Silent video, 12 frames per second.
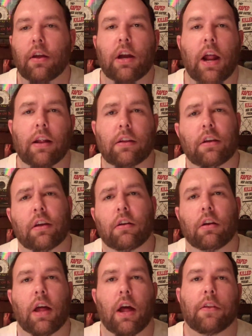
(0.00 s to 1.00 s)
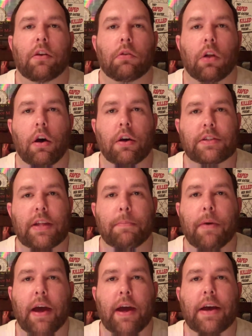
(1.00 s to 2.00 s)
lot of the new laws they
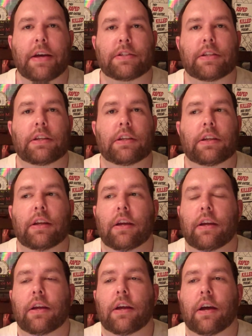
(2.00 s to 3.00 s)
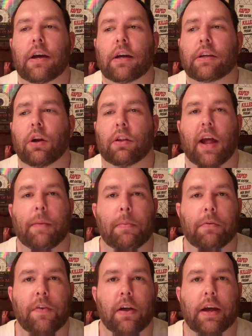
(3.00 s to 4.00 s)
passed, and you know, a lot of
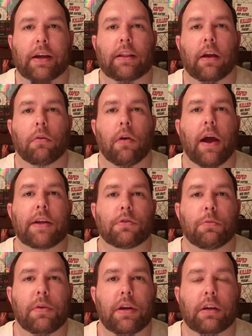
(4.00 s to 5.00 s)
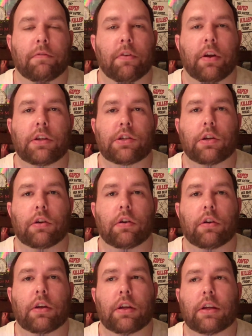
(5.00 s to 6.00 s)
people felt like their rights were being infringed
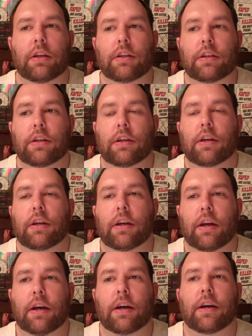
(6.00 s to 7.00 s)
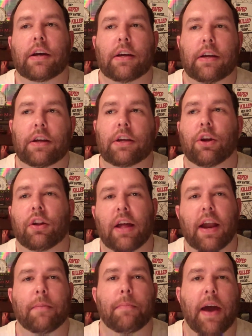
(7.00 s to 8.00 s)
on, and you know, a
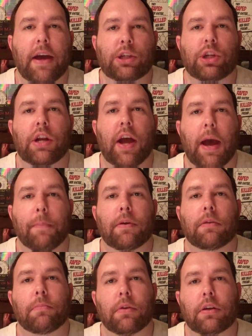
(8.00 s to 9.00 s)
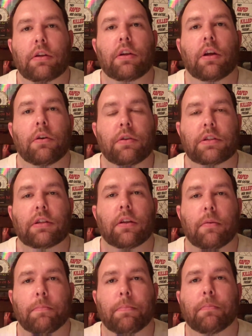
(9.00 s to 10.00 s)
lot of bad shit happened, but you know,
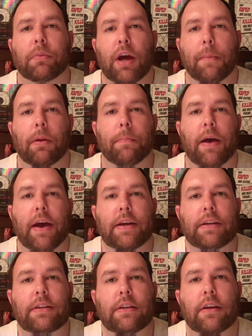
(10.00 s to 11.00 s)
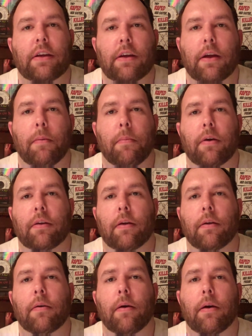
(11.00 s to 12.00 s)
a couple of
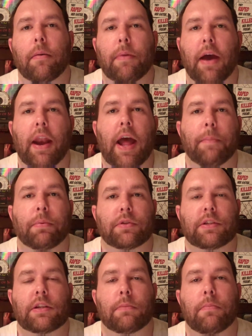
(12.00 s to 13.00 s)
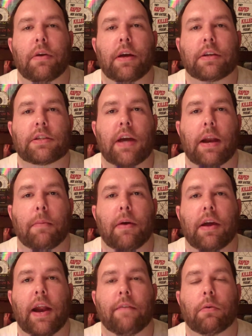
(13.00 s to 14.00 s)
bad apples in the mix kind of
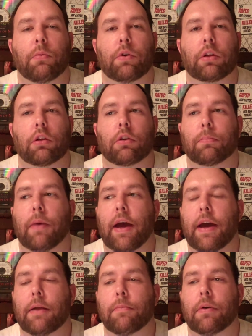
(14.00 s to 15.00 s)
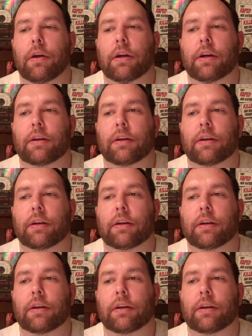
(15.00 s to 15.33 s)
made everyone look bad. But